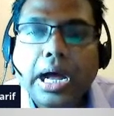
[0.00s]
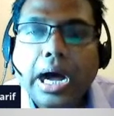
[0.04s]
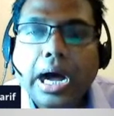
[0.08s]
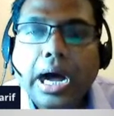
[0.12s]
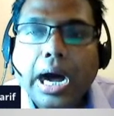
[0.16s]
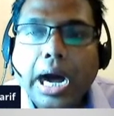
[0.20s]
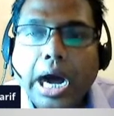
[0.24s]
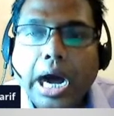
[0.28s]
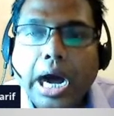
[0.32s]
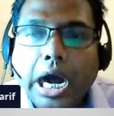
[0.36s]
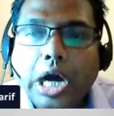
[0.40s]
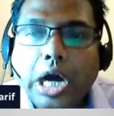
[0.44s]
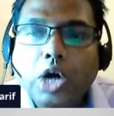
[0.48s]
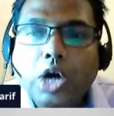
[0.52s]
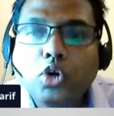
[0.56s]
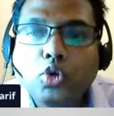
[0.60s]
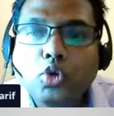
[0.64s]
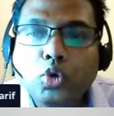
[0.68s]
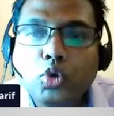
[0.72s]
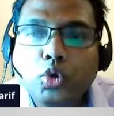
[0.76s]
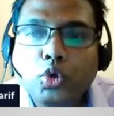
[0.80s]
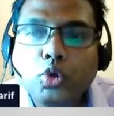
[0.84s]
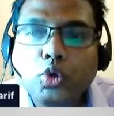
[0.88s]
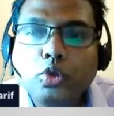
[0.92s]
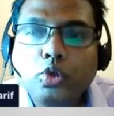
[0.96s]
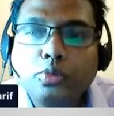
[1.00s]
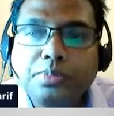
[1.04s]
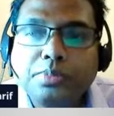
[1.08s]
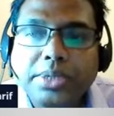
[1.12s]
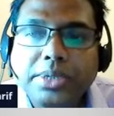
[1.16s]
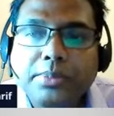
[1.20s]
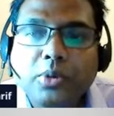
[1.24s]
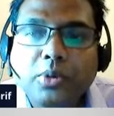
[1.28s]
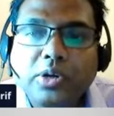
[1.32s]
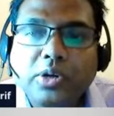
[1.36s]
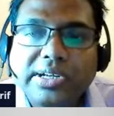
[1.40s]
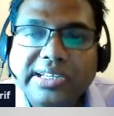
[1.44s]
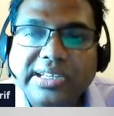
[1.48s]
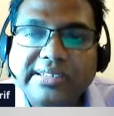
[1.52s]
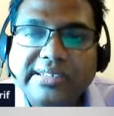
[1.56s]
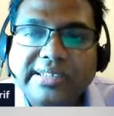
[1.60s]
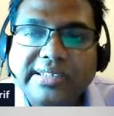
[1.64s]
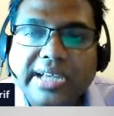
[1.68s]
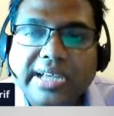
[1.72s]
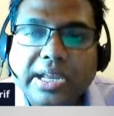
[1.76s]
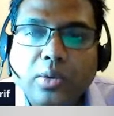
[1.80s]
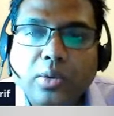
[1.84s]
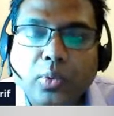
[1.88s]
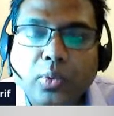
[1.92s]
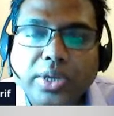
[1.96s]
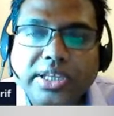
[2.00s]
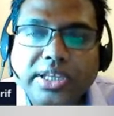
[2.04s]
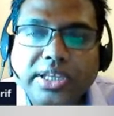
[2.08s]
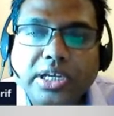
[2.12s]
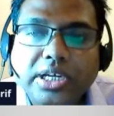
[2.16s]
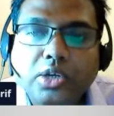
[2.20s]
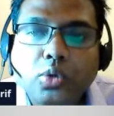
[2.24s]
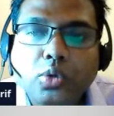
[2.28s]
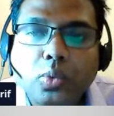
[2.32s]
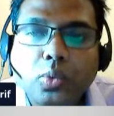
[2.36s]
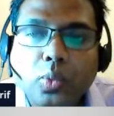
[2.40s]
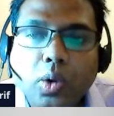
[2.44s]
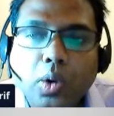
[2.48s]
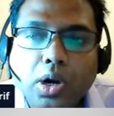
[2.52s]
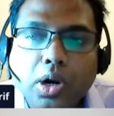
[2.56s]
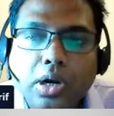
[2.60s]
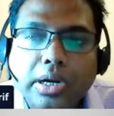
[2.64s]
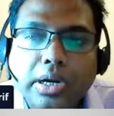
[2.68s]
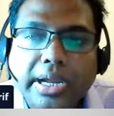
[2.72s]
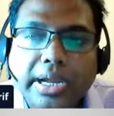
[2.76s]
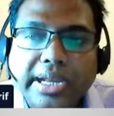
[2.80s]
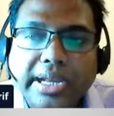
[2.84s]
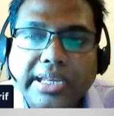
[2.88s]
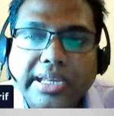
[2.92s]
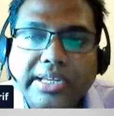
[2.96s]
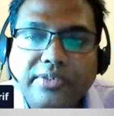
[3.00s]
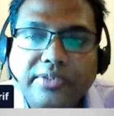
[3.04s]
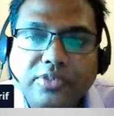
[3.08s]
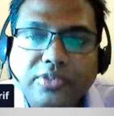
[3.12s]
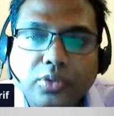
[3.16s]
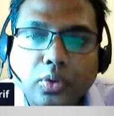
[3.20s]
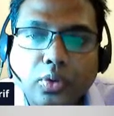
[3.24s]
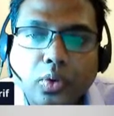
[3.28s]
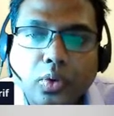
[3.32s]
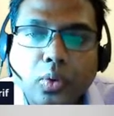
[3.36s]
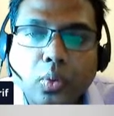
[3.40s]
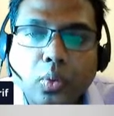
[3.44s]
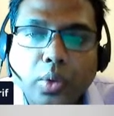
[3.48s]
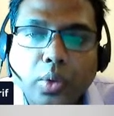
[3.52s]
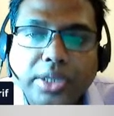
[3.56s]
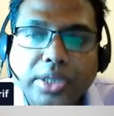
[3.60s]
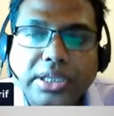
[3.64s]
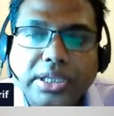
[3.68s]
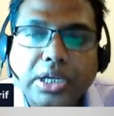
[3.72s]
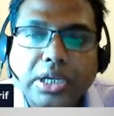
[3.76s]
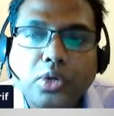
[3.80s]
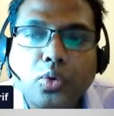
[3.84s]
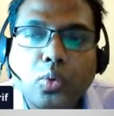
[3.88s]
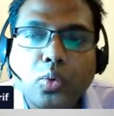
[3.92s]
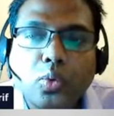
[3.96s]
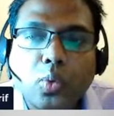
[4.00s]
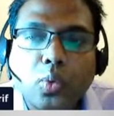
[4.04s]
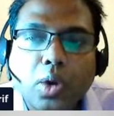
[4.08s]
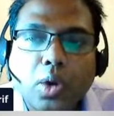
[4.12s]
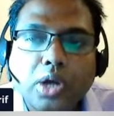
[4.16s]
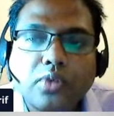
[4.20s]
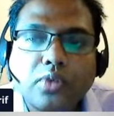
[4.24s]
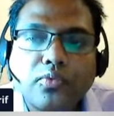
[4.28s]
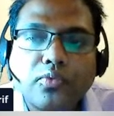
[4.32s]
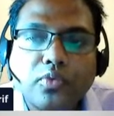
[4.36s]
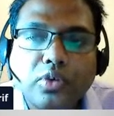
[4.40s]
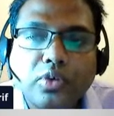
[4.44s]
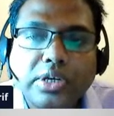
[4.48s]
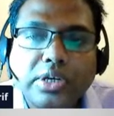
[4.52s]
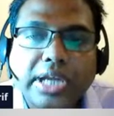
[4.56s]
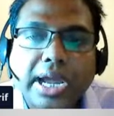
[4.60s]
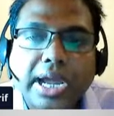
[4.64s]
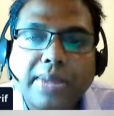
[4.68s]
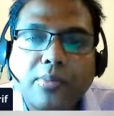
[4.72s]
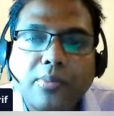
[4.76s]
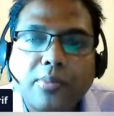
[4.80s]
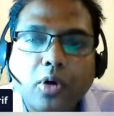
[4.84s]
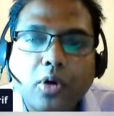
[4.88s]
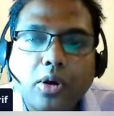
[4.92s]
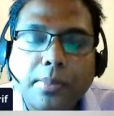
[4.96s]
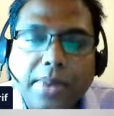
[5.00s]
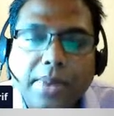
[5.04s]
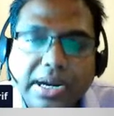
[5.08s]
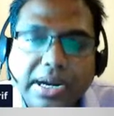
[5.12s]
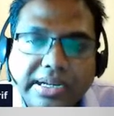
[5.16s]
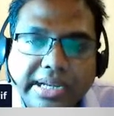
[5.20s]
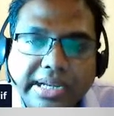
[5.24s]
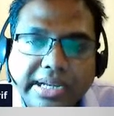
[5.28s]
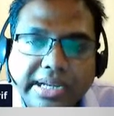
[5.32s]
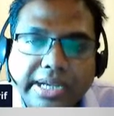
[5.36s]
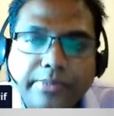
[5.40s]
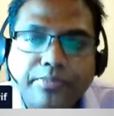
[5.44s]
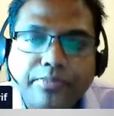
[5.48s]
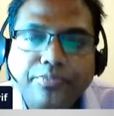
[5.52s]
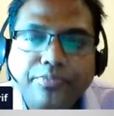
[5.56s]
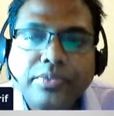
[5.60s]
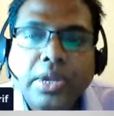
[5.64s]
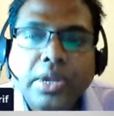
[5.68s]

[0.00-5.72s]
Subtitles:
How do people decide whether to work, and if so, whether to work full-time or part-time?